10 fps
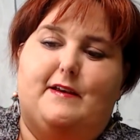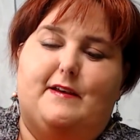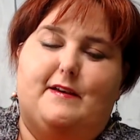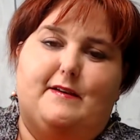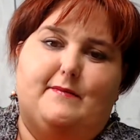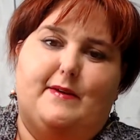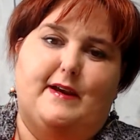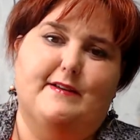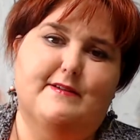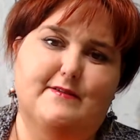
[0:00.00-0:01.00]

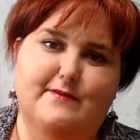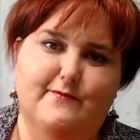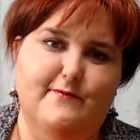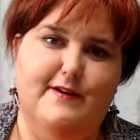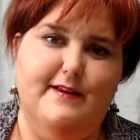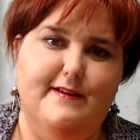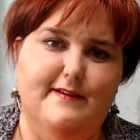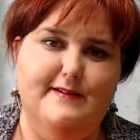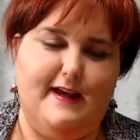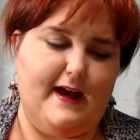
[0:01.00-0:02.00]
as one of the
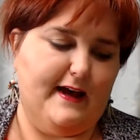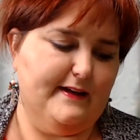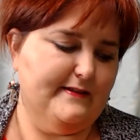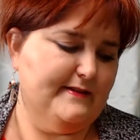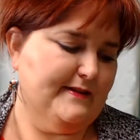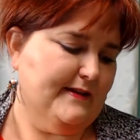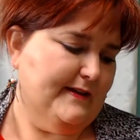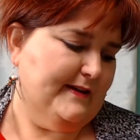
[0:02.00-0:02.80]
signs.